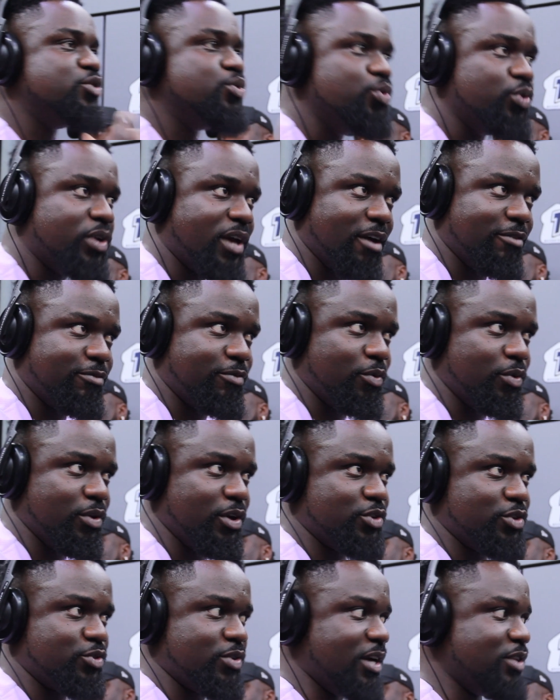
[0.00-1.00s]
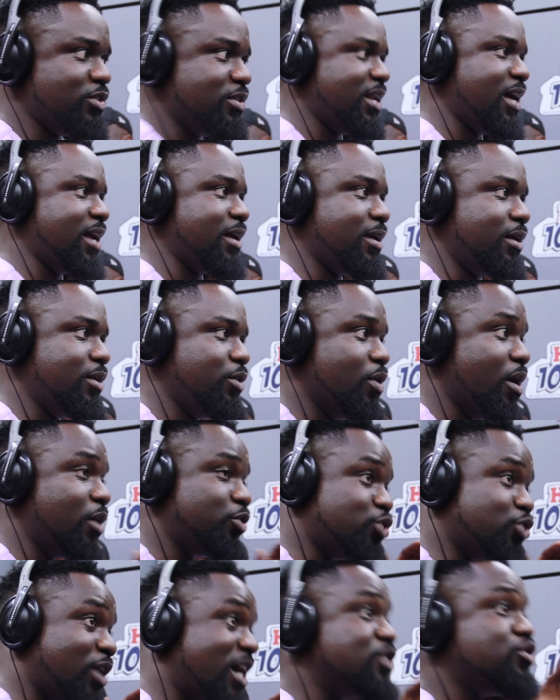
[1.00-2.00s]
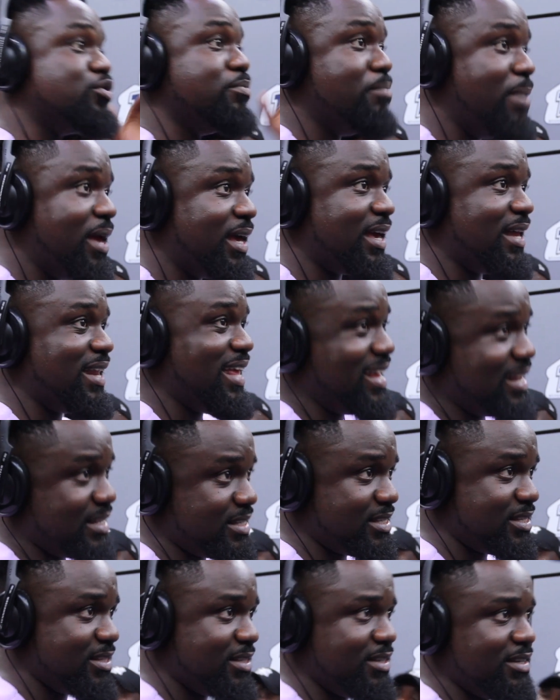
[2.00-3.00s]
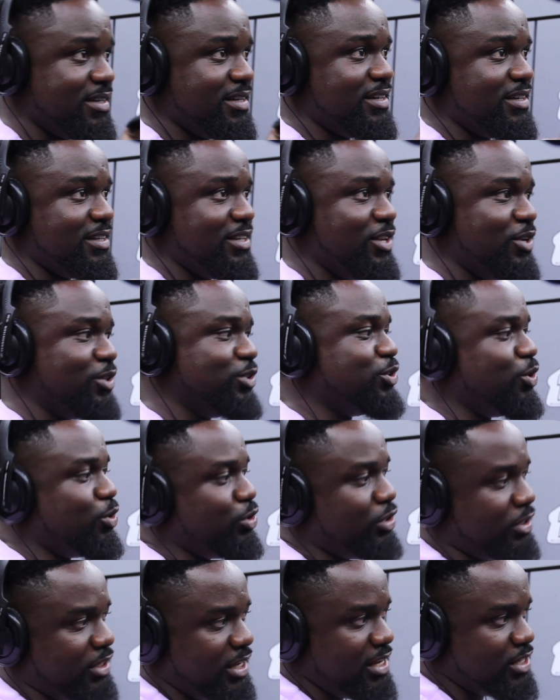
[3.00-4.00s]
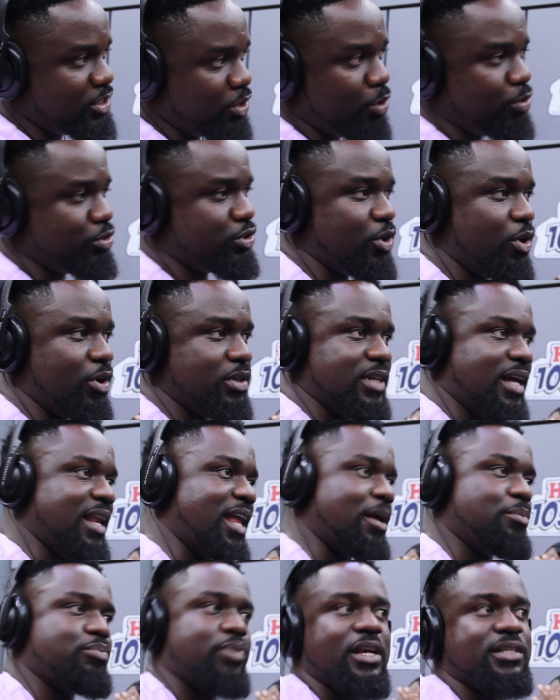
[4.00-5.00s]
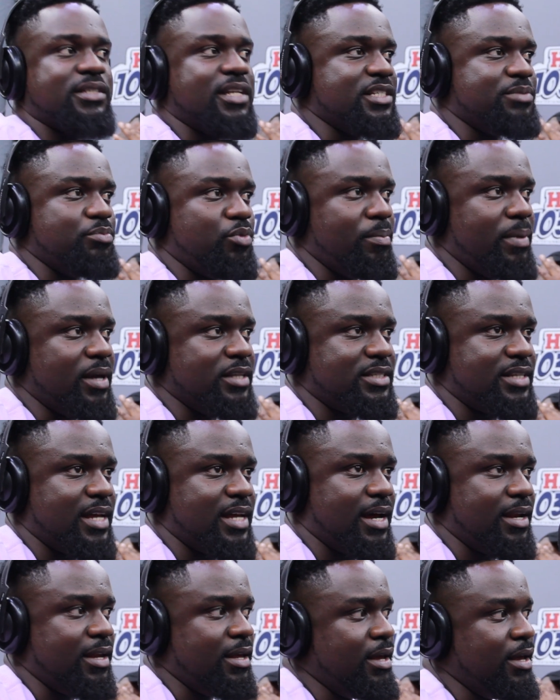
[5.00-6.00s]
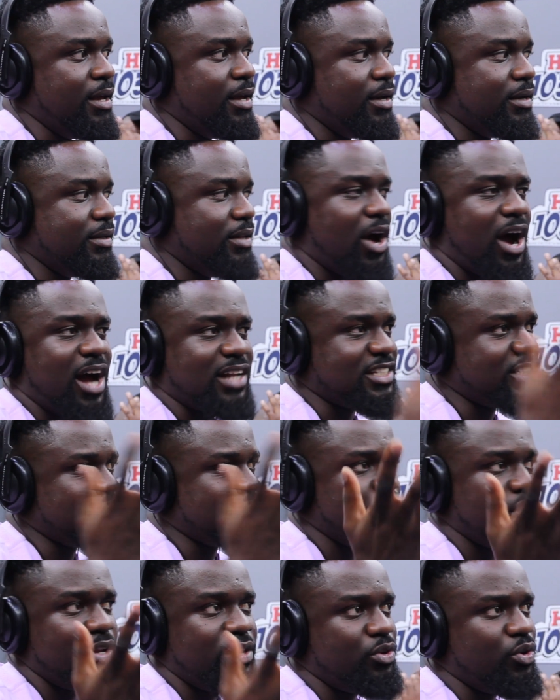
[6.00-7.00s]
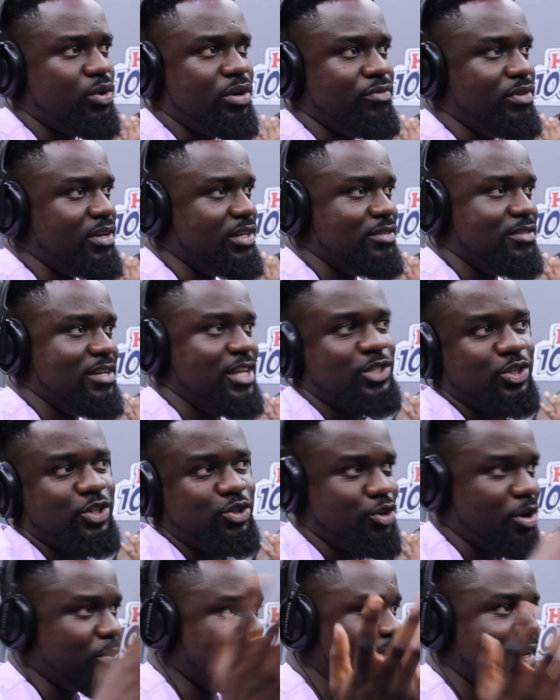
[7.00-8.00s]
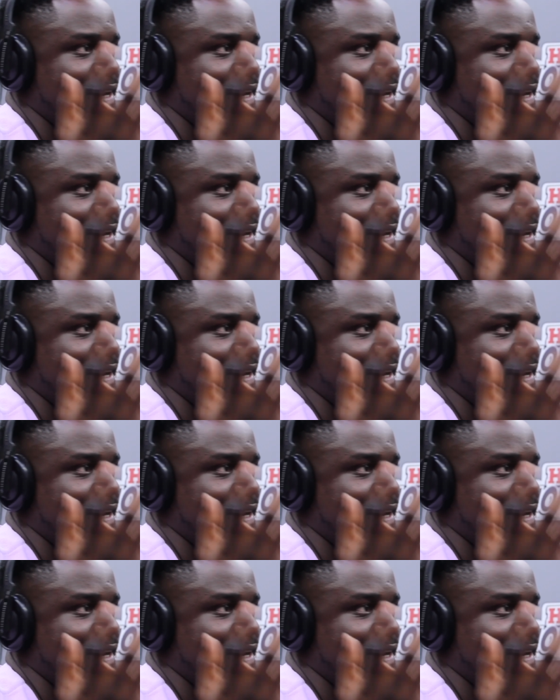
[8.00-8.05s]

too careful. You're trying to make it hit. So these old songs are like priceless moments that the artists don't even need to drop